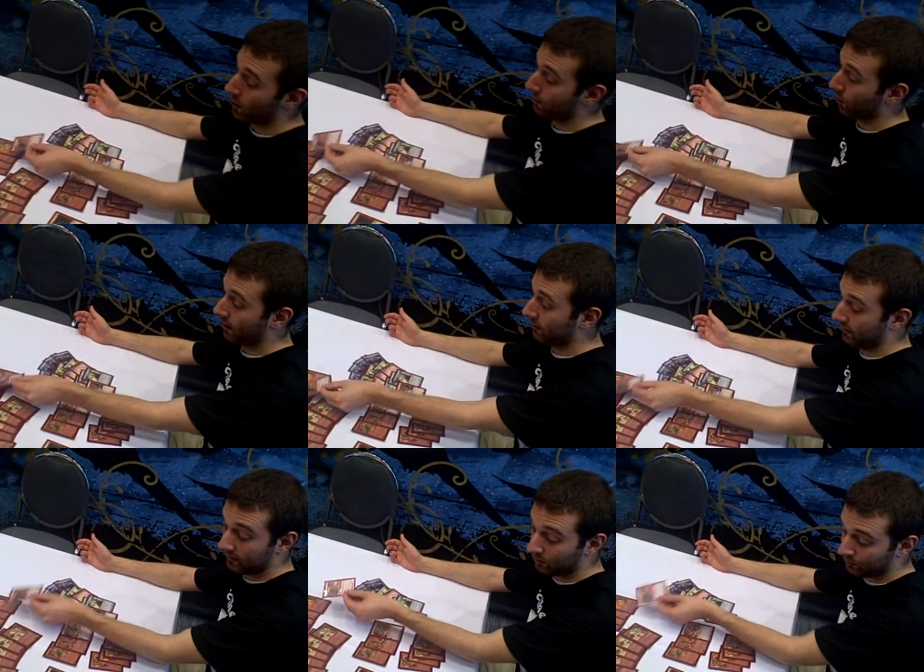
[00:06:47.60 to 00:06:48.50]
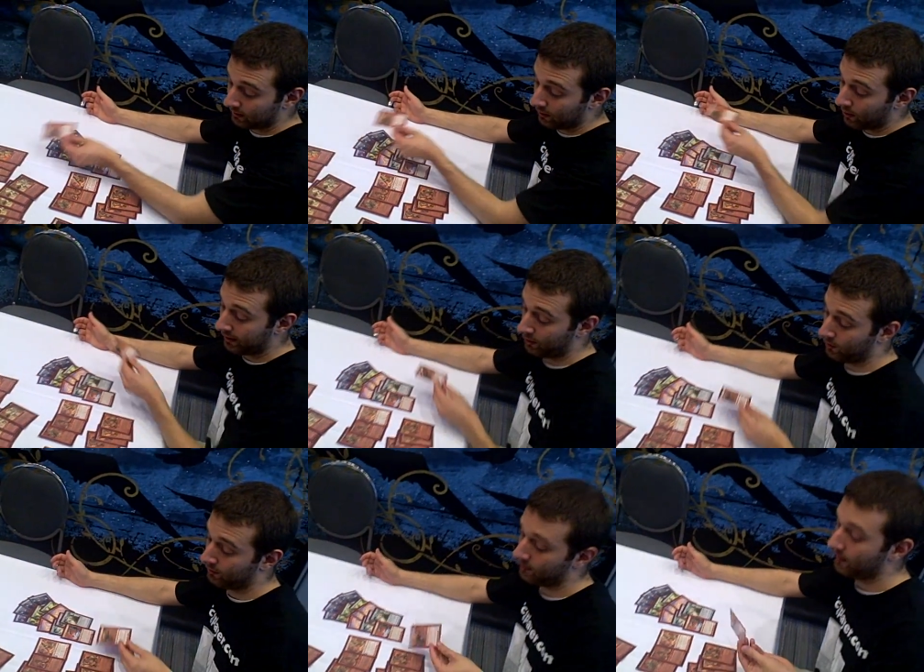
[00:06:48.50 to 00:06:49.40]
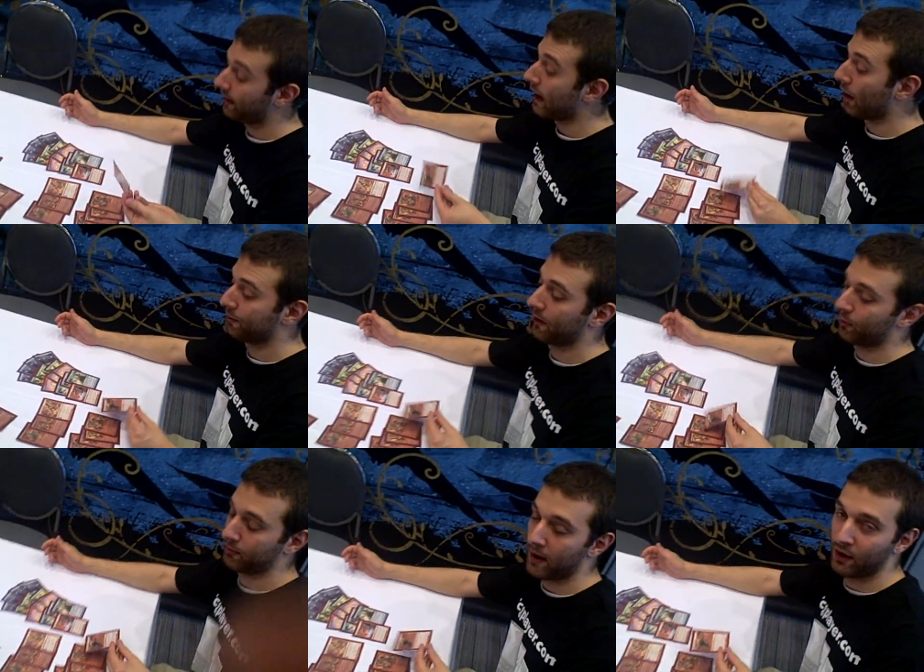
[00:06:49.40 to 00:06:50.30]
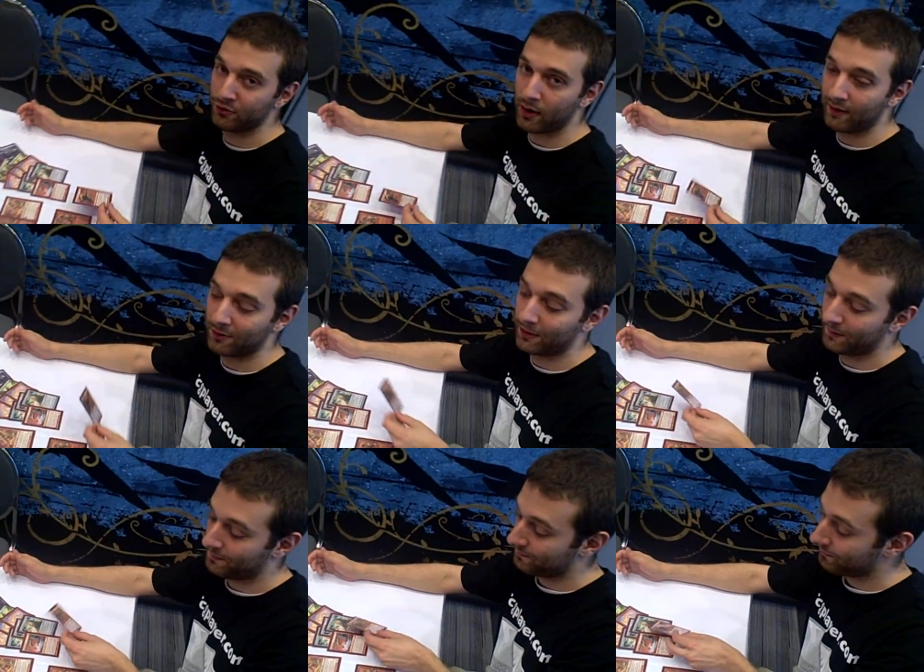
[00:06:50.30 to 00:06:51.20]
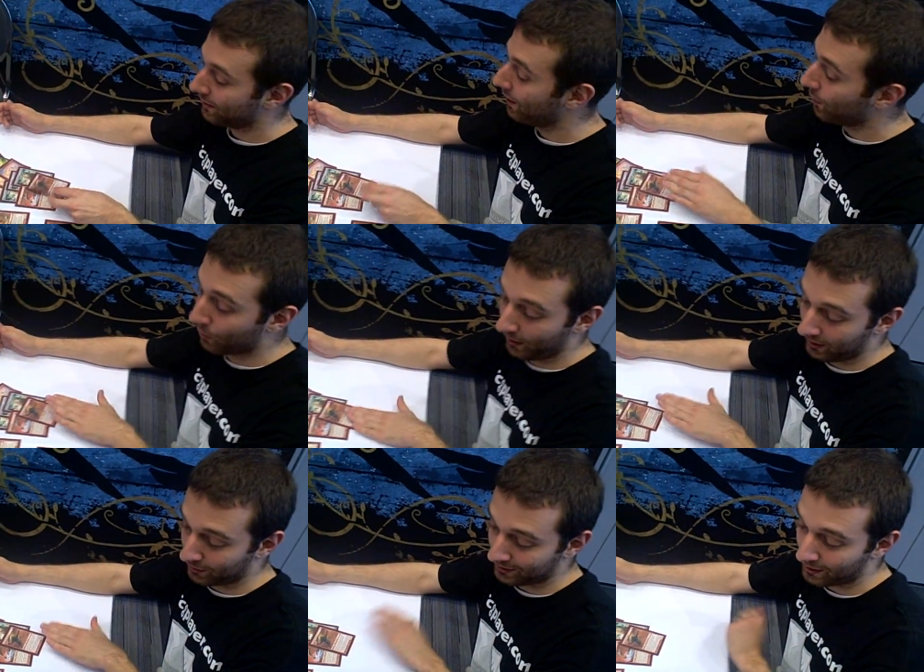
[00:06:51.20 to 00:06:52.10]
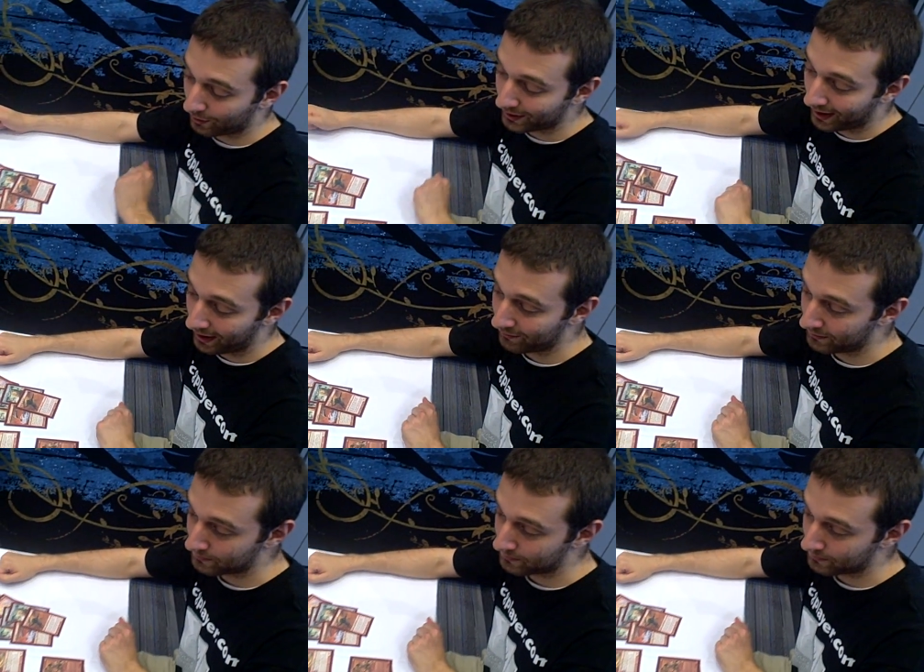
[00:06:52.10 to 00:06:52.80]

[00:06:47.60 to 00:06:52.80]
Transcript: to board out with your Incinerators, help along with Pile Driver. Really nice card to have.